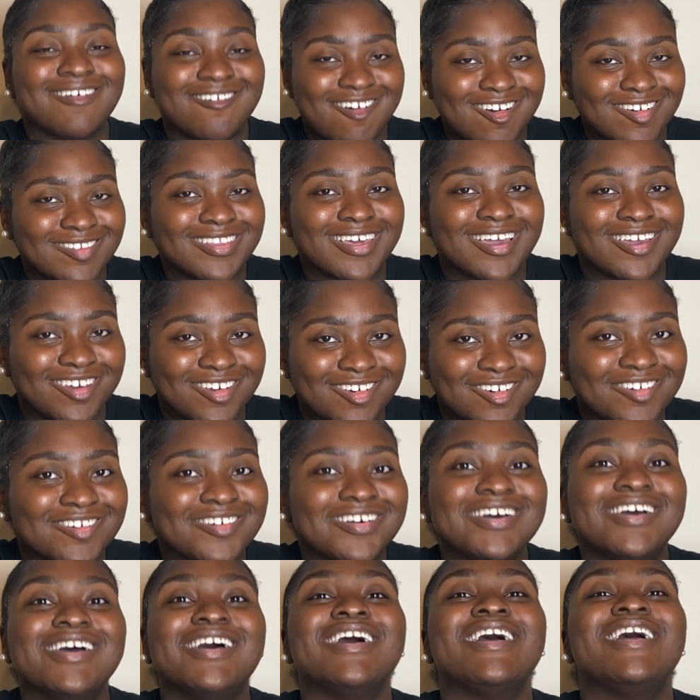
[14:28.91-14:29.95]
on that hill.
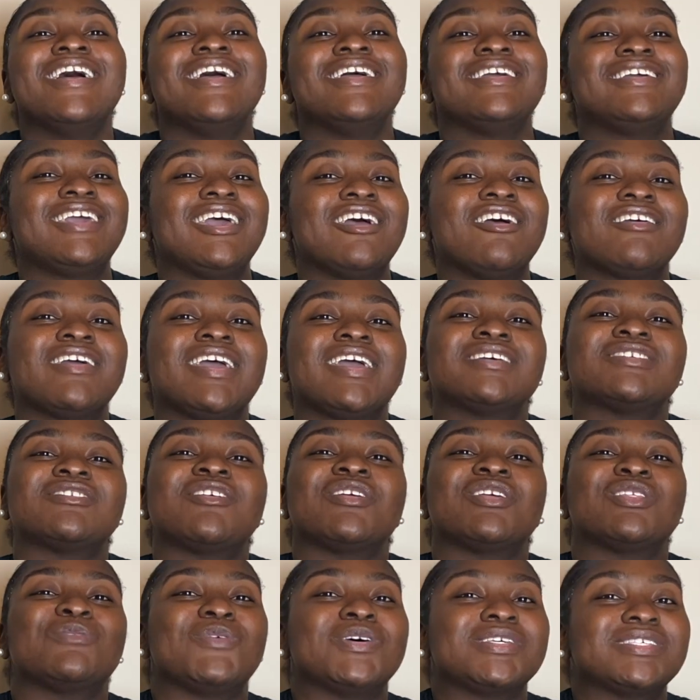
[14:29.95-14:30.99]
Carrot cake is
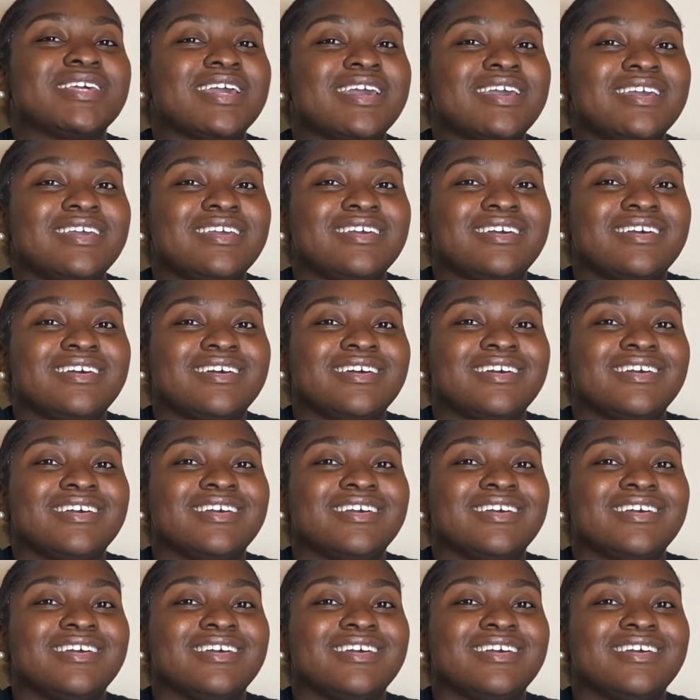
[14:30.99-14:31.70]
already the best cake,